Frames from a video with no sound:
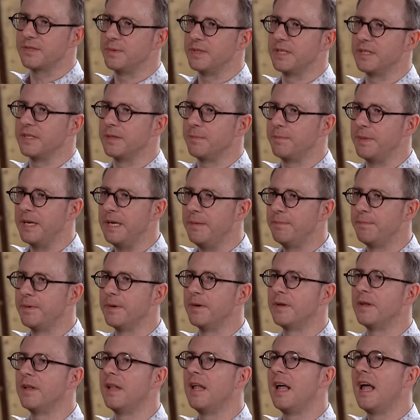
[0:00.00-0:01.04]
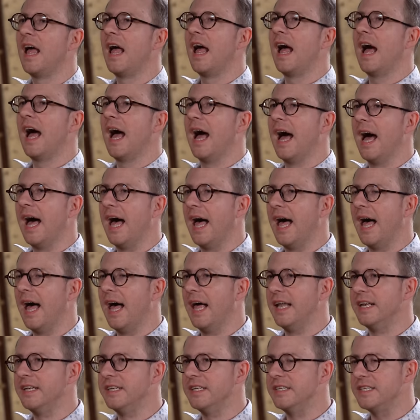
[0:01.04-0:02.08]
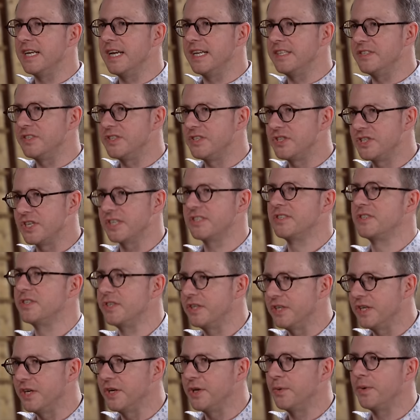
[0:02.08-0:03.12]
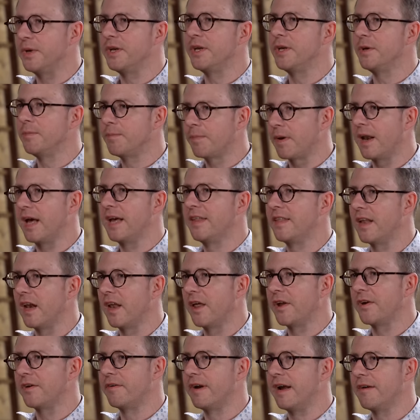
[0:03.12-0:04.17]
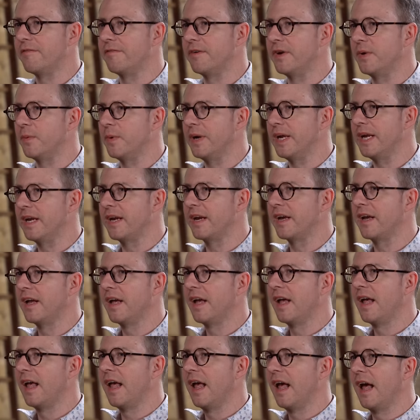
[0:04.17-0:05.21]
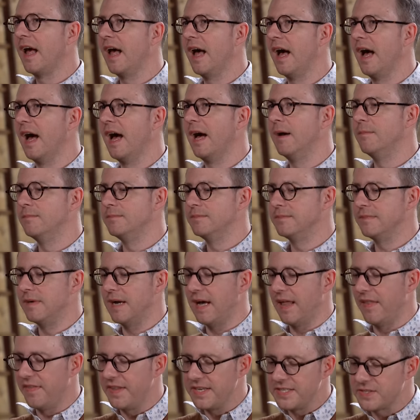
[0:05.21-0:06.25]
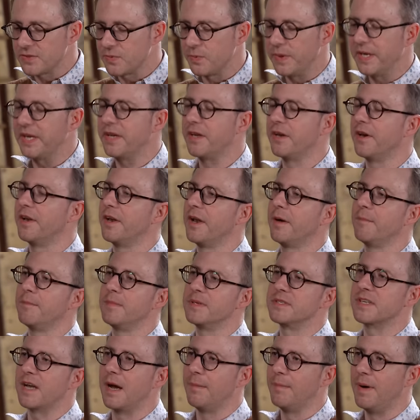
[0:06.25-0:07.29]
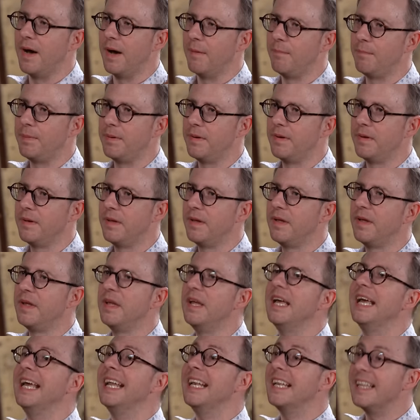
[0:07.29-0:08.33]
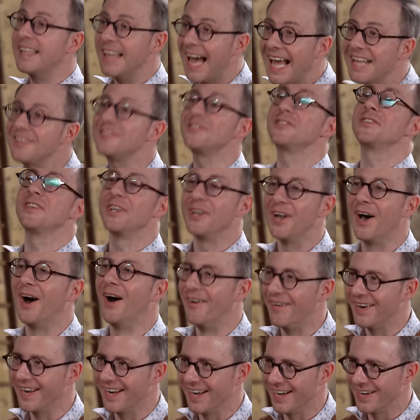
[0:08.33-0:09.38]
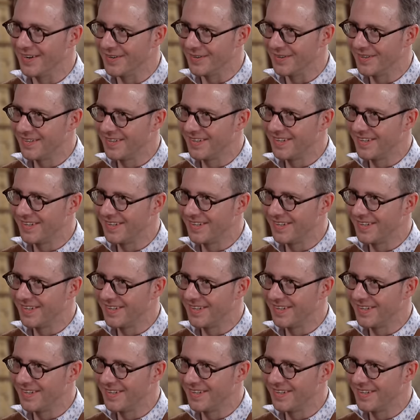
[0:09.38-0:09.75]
with other people and it's just you and you play the lottery every week, and this week your numbers come up. In that scenario,